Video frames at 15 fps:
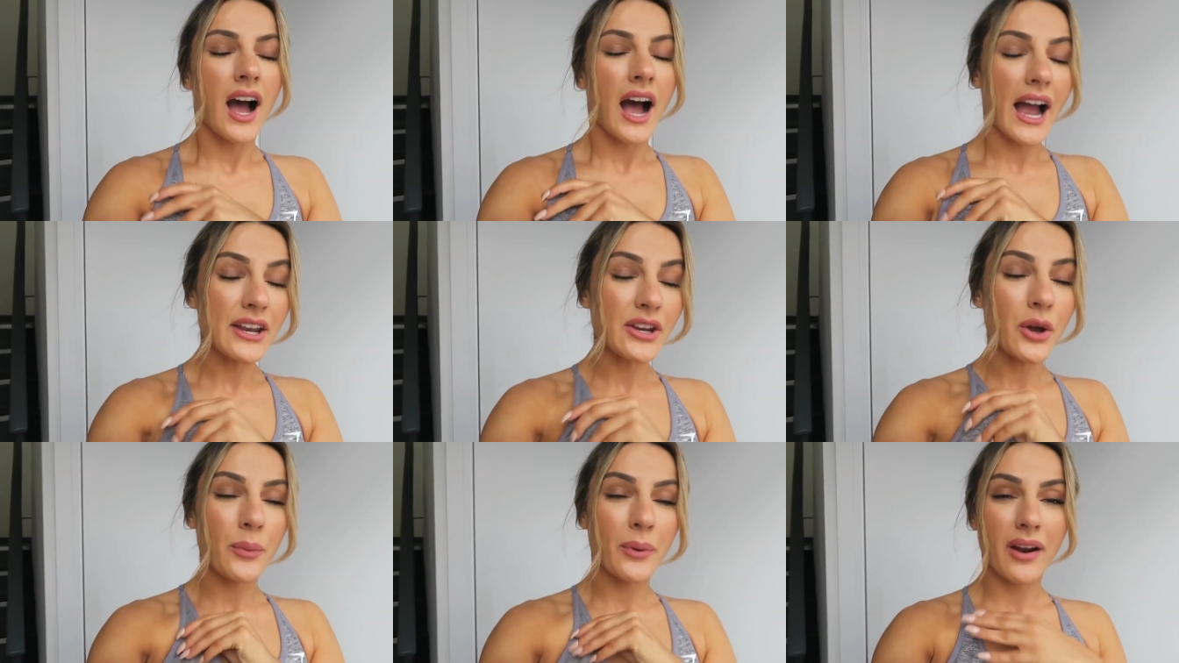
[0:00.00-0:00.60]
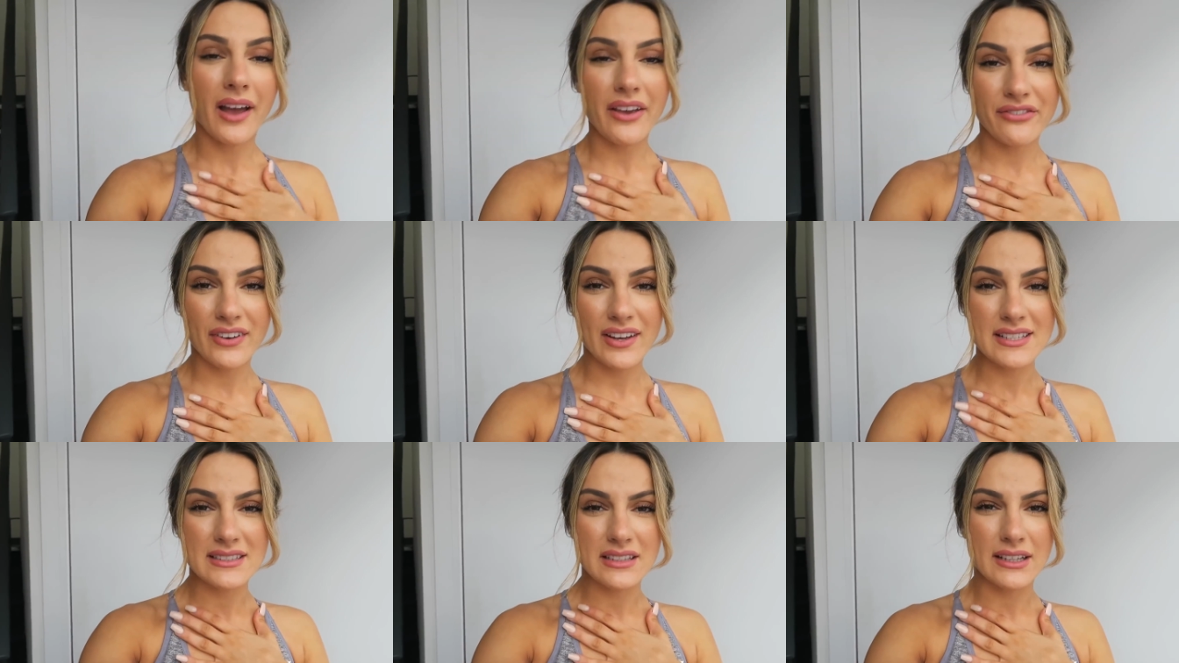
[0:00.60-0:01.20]
I know when I
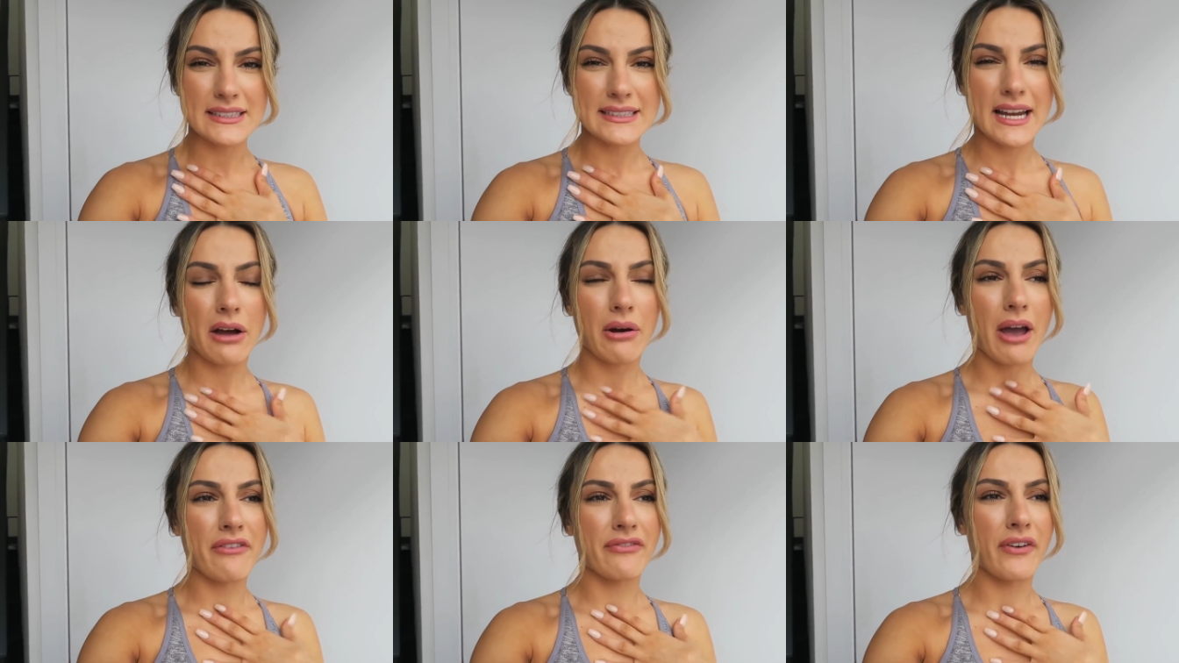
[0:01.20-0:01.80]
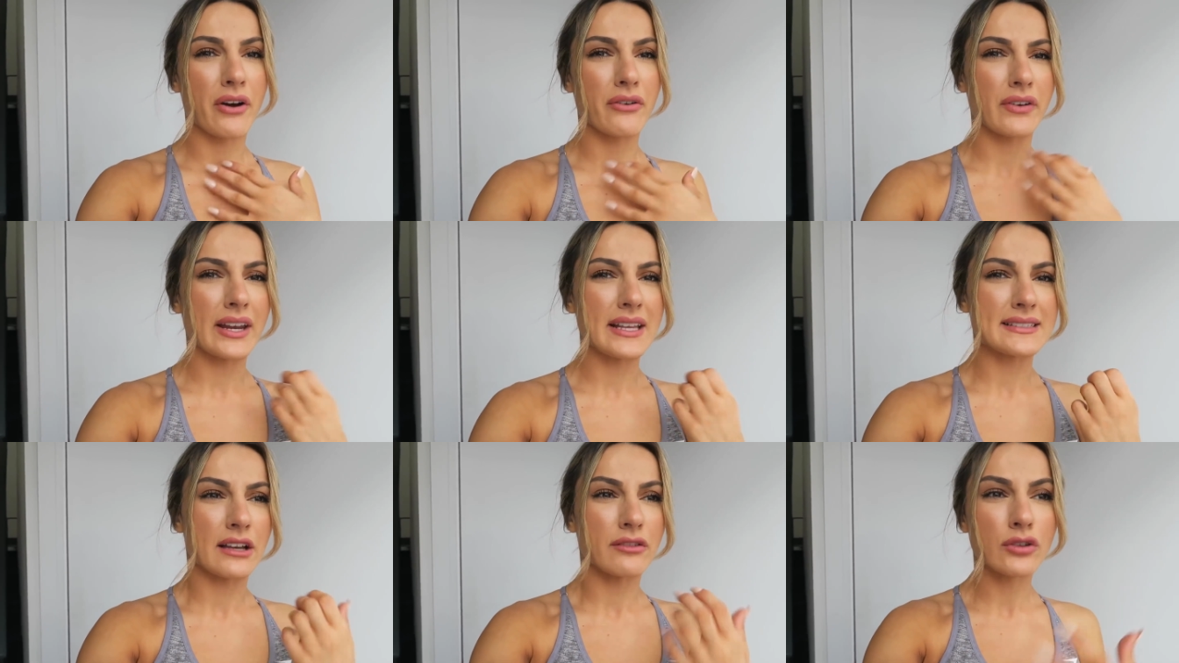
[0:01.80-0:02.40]
first started out, I felt
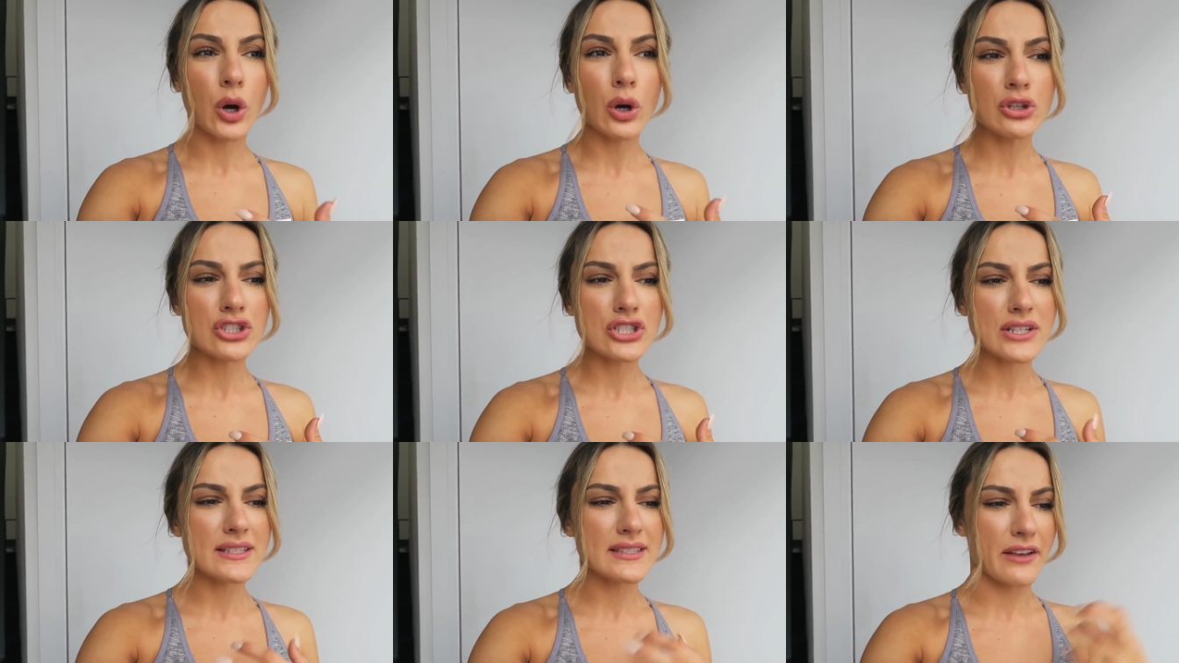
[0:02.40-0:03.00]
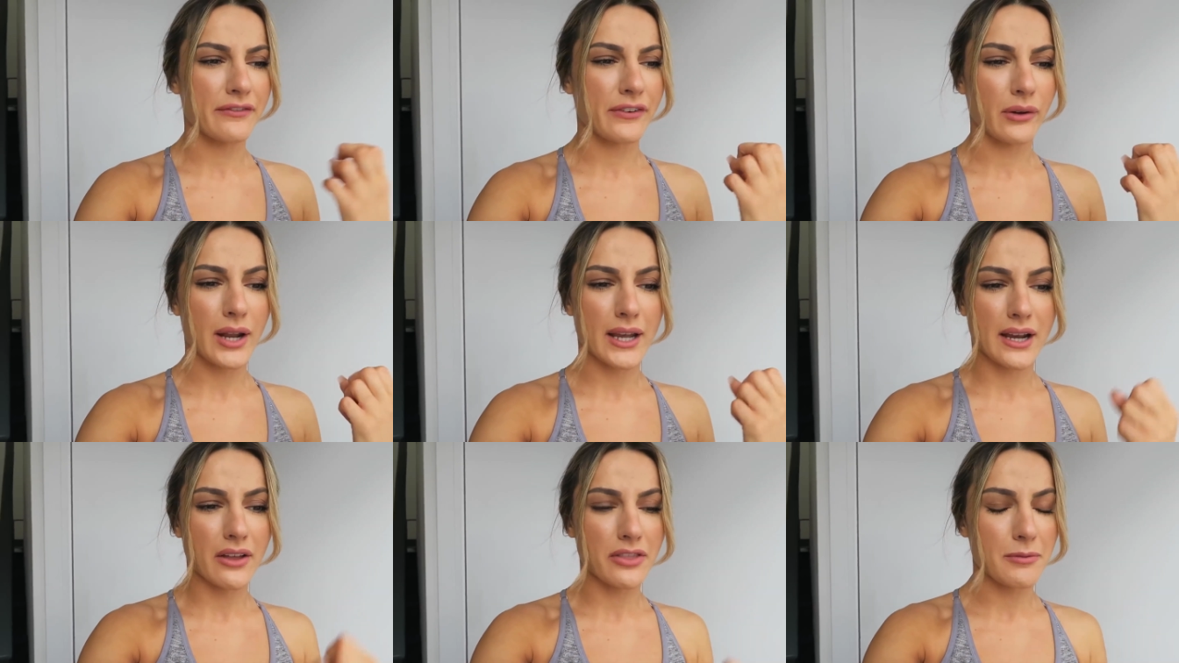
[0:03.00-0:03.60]
really self-conscious. I felt
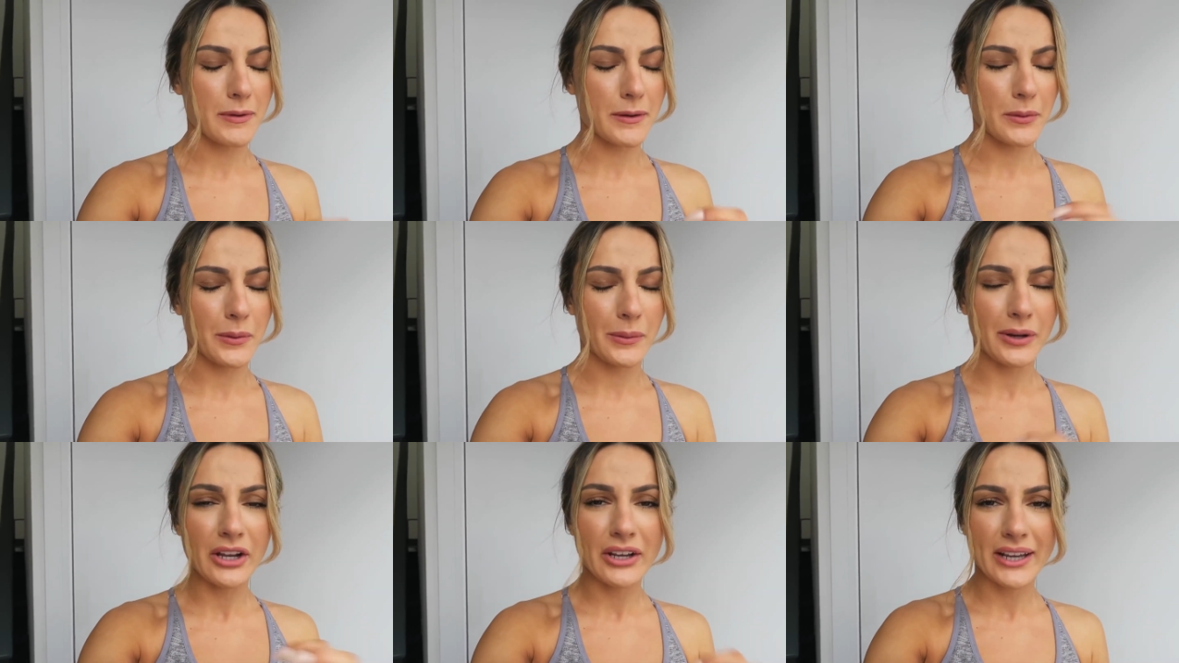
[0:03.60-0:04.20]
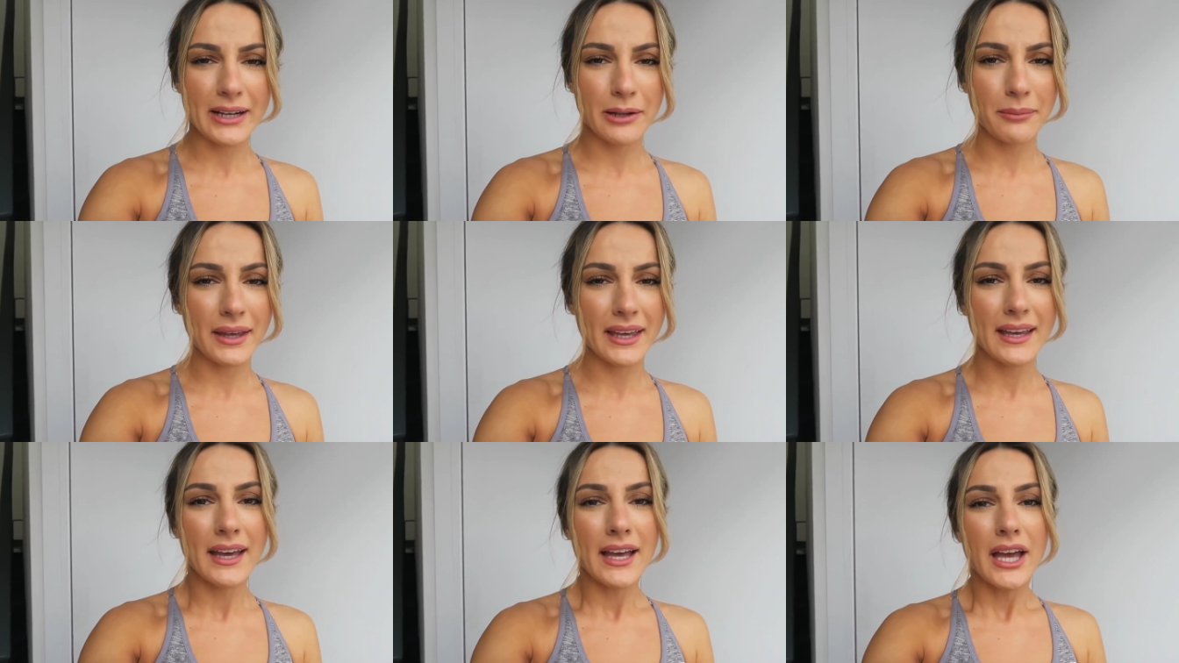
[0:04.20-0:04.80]
like other people were looking at
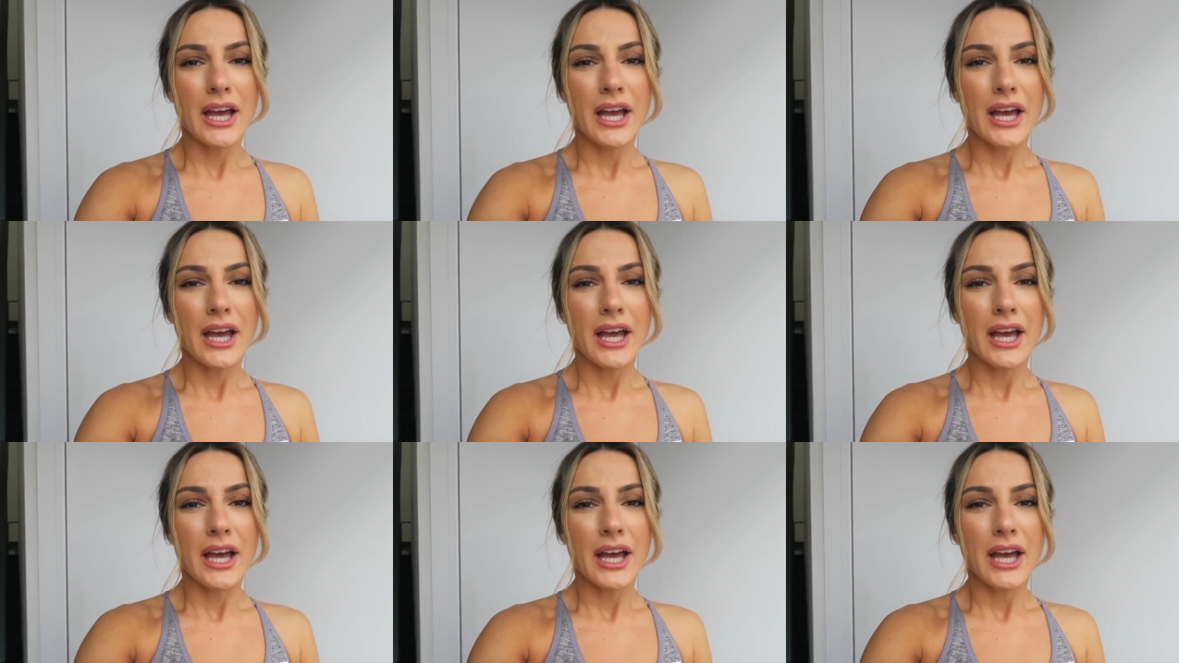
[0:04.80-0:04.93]
me.